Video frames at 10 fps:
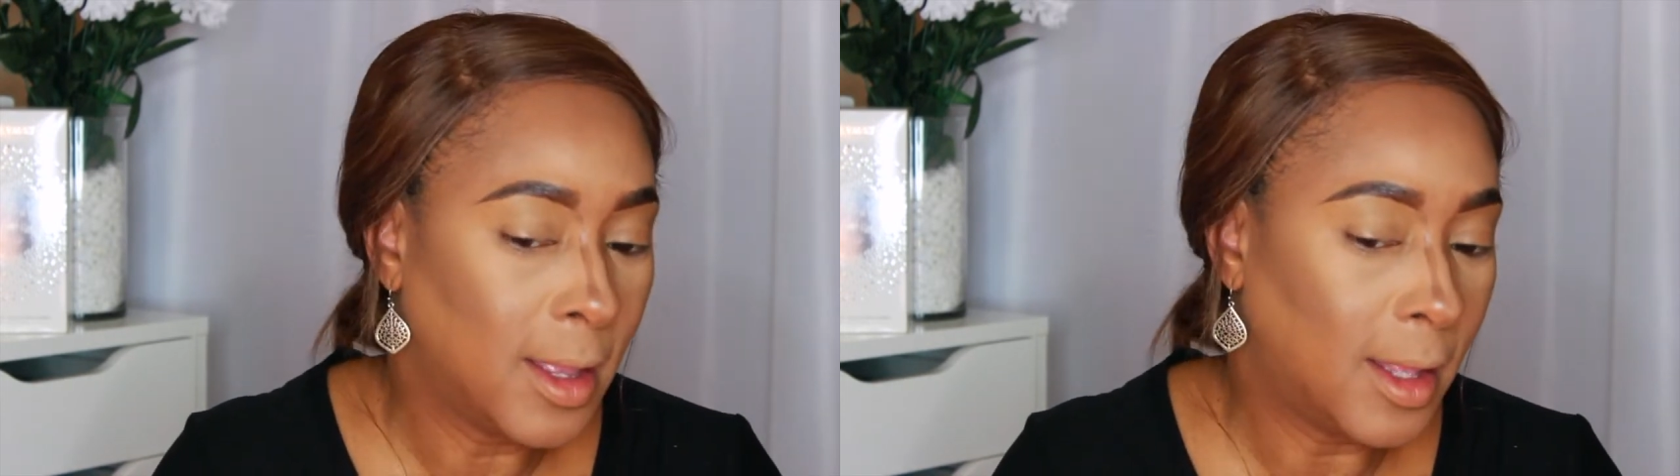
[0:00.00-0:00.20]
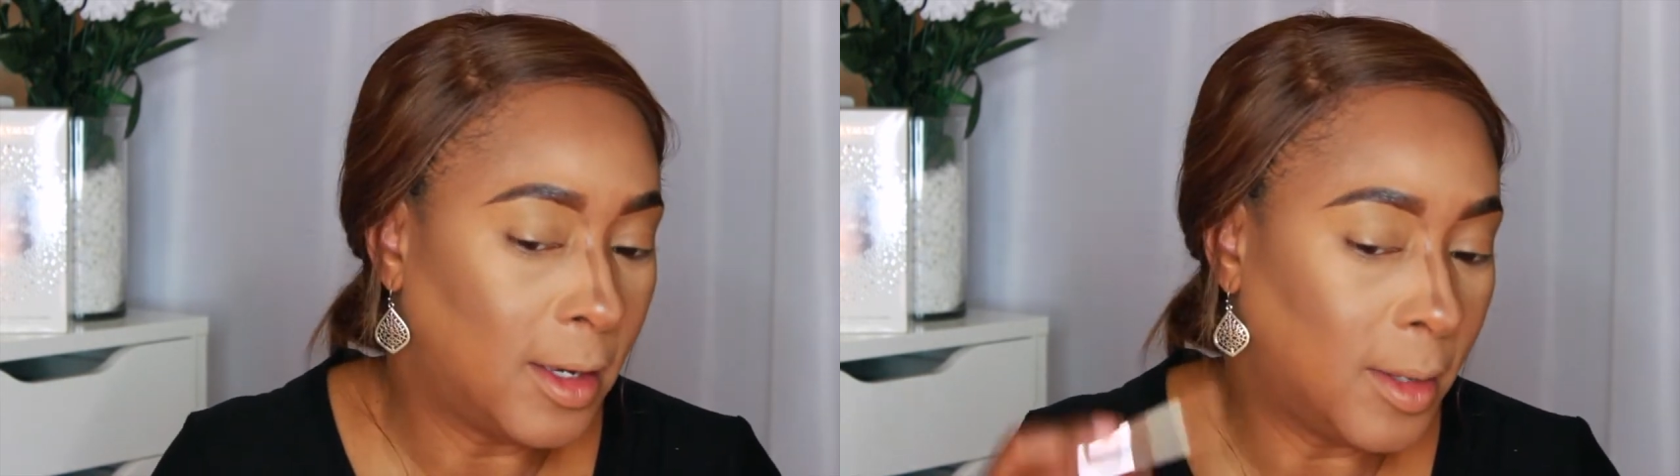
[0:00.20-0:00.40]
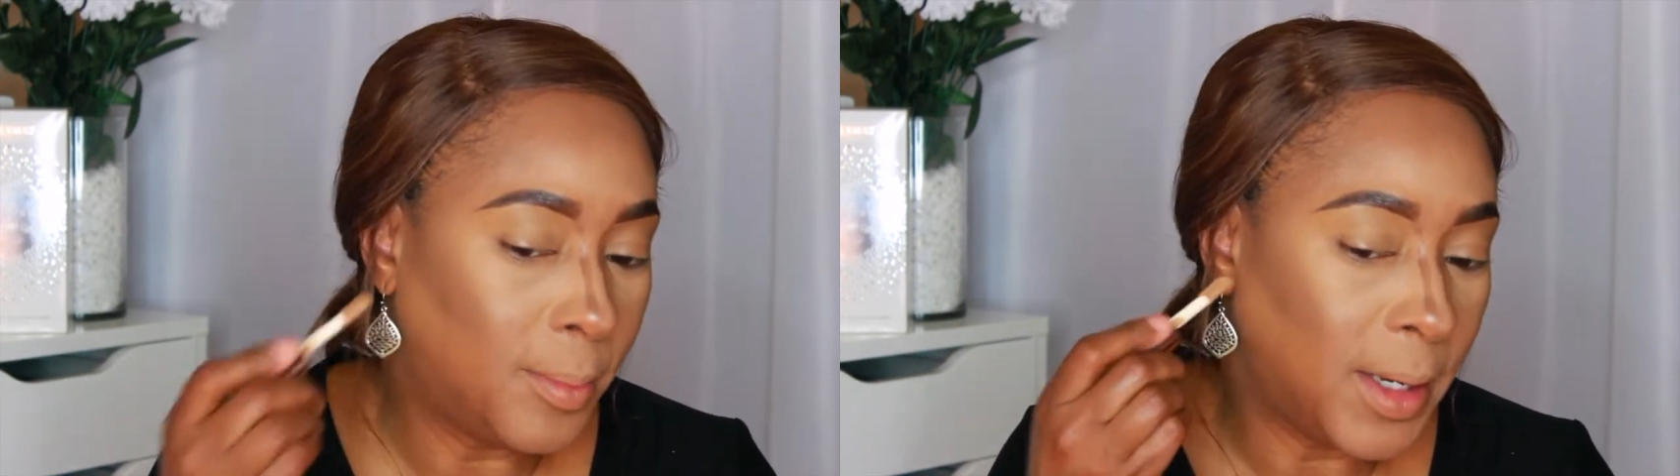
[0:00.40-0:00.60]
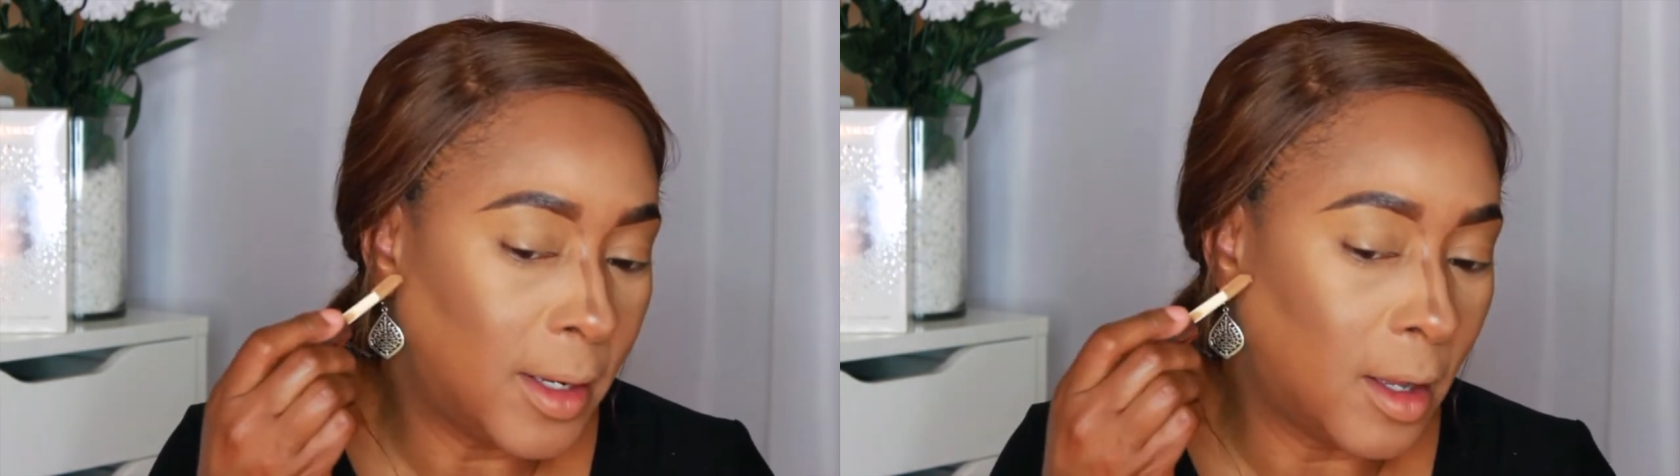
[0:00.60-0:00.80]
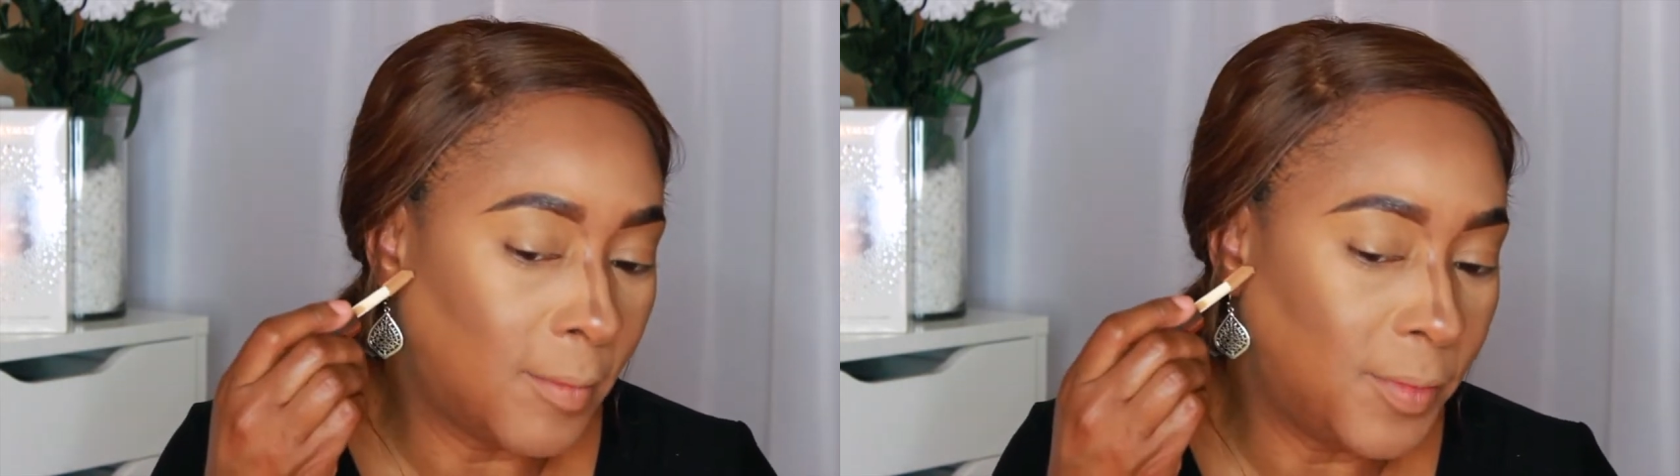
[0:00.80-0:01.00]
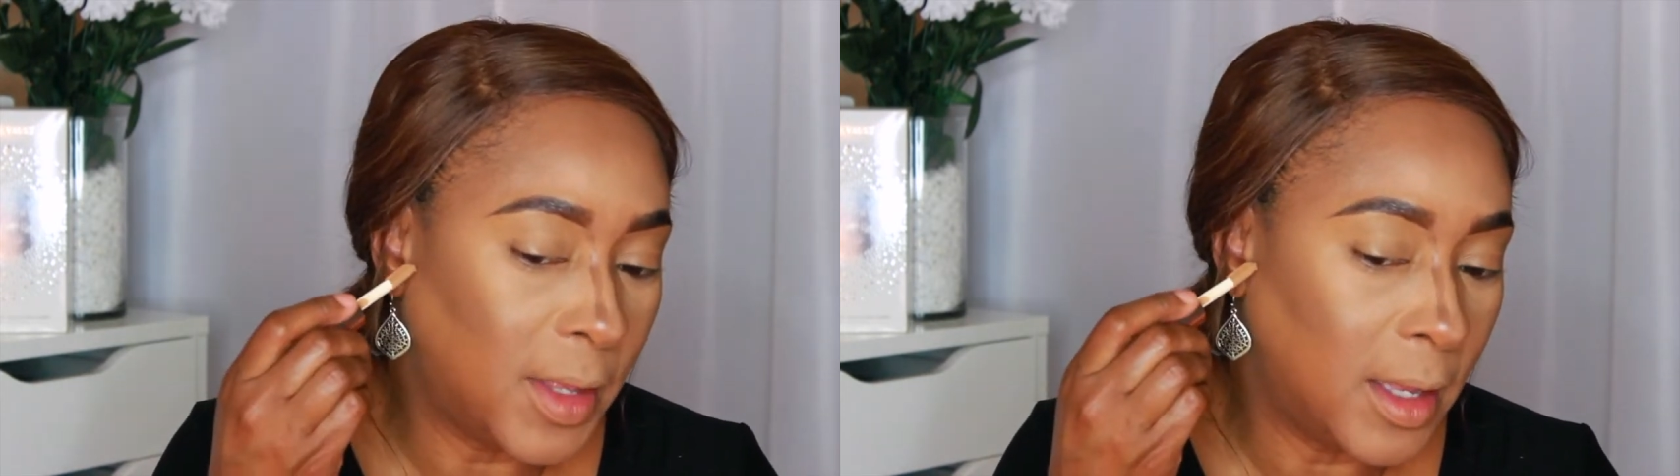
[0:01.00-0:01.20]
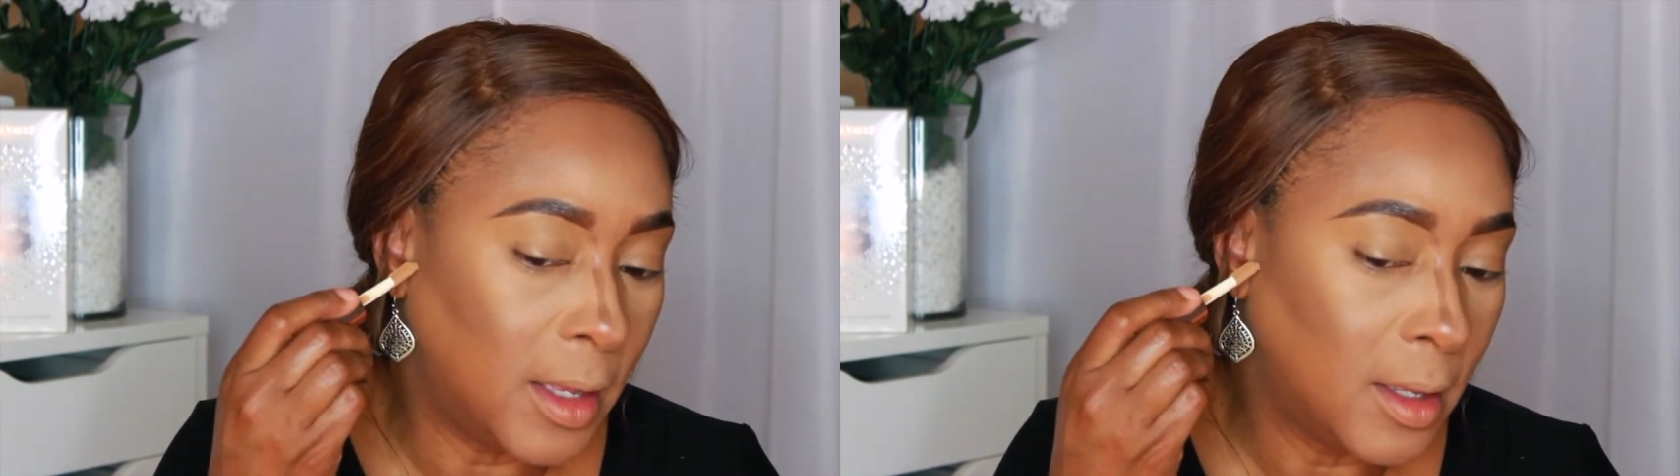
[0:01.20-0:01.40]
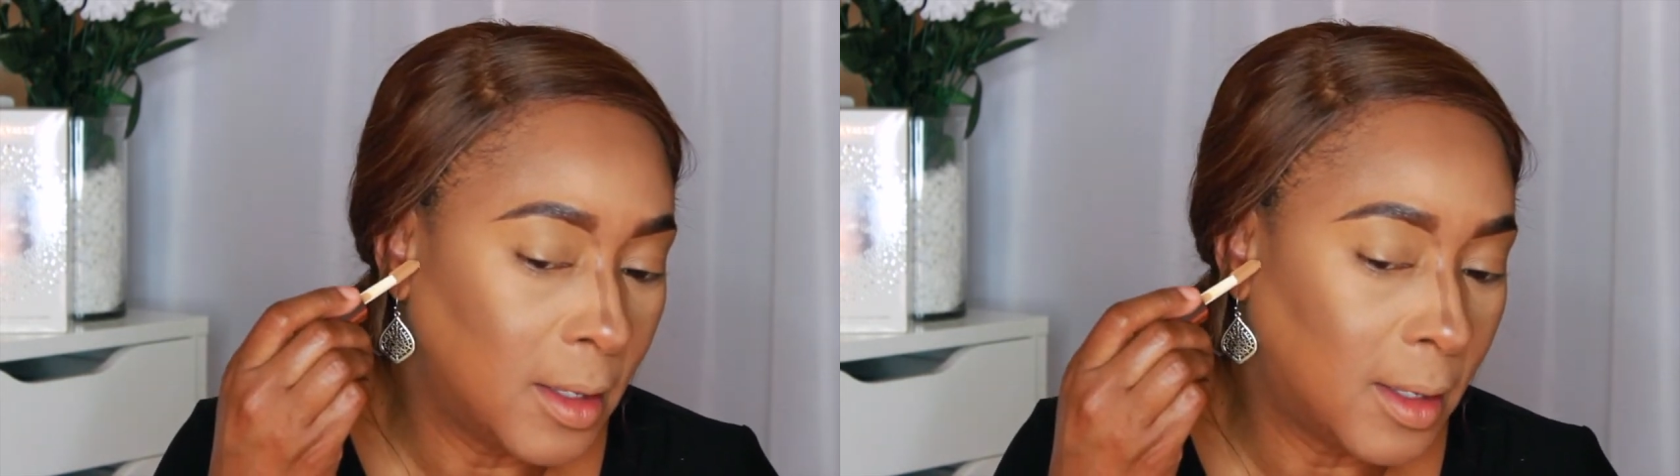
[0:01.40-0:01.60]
a little bit of the